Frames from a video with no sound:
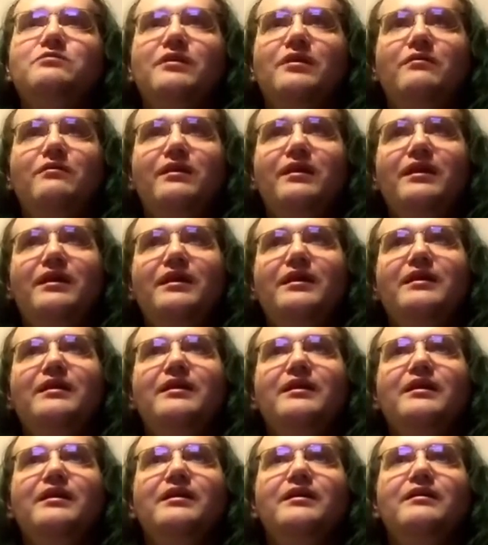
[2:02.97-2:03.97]
we're
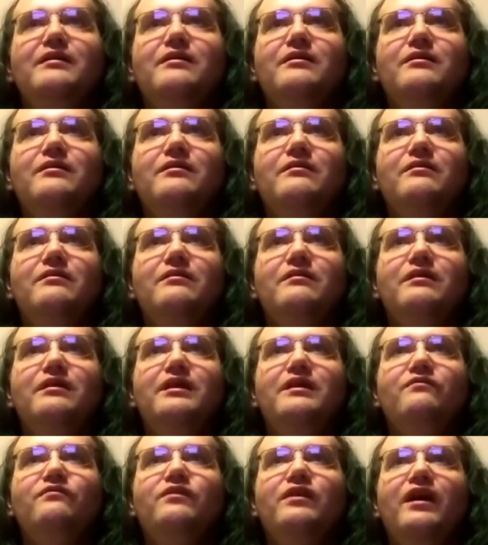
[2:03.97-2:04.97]
in.
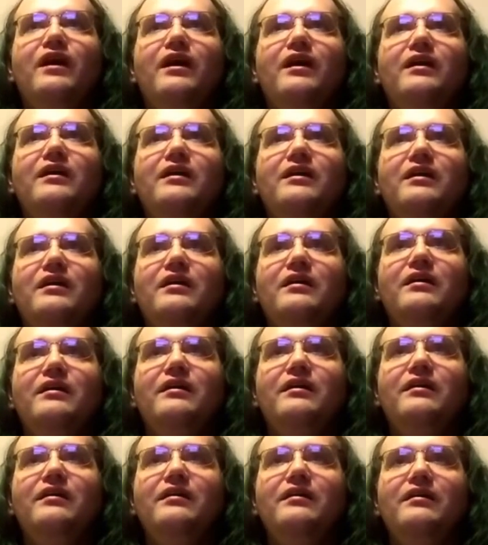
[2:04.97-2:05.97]
We've got
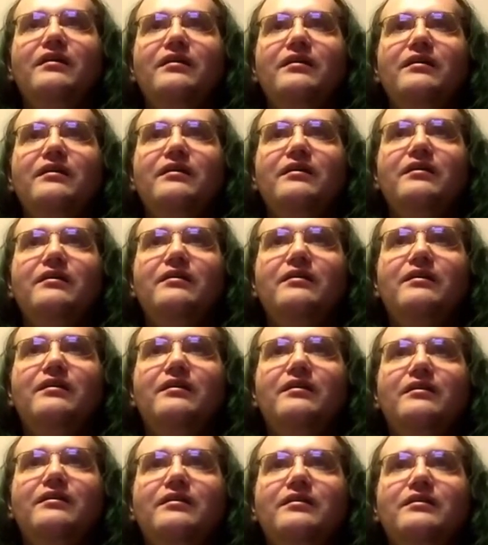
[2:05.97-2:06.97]

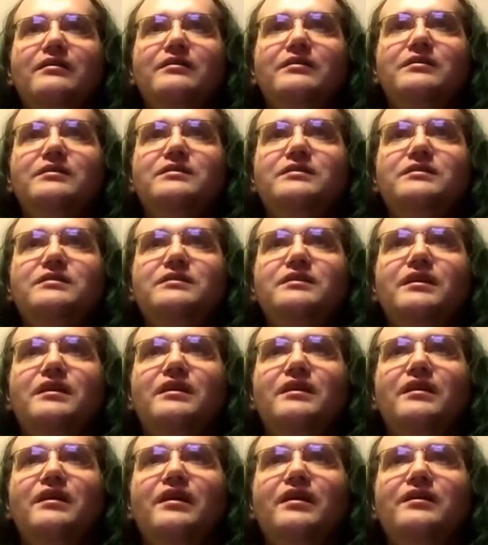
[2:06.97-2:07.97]
hearts,
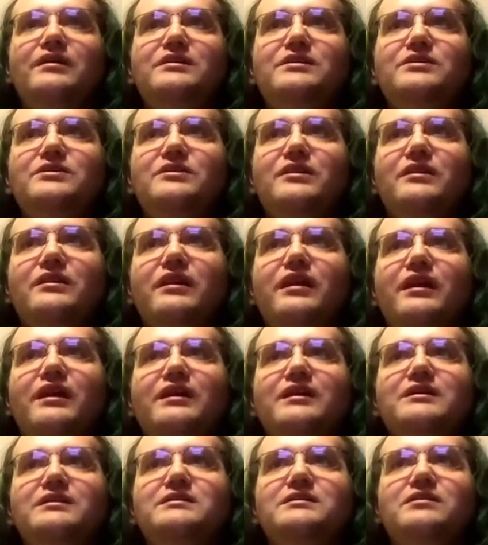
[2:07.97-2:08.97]
hearts strong
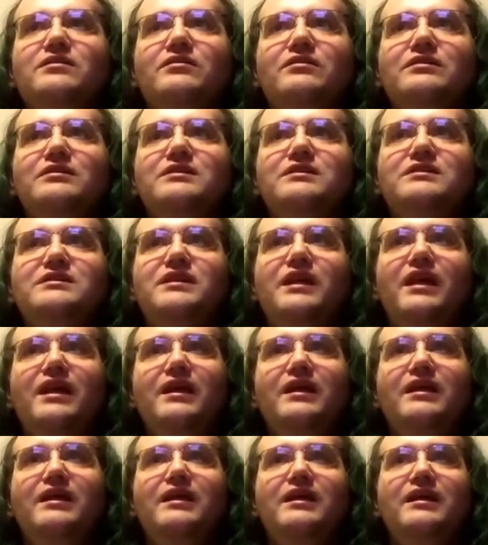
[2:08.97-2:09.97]
as
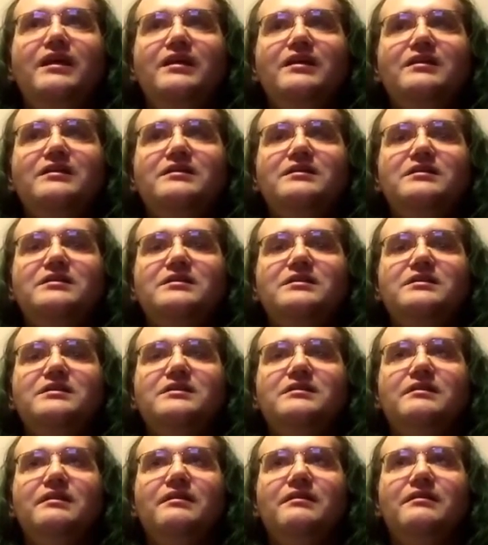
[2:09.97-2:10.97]

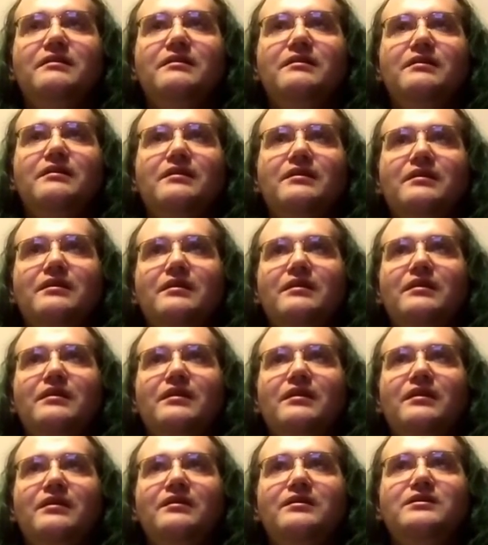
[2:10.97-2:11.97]
horses.
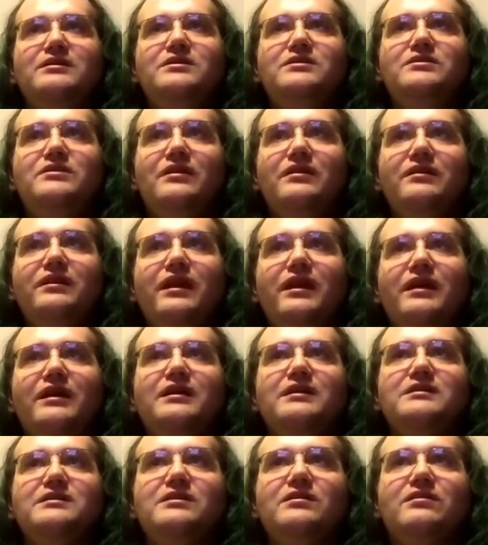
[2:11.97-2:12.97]
Hearts strong as